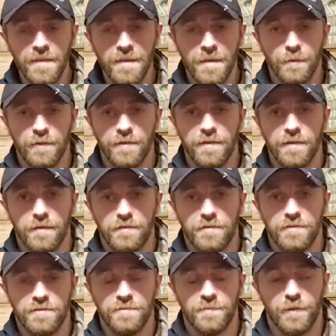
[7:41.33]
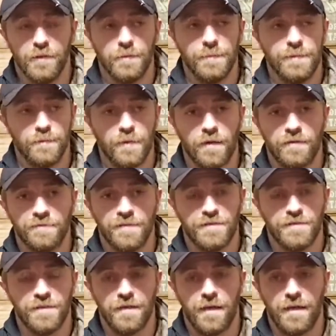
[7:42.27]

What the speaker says: want to get out and do some more open water fishing.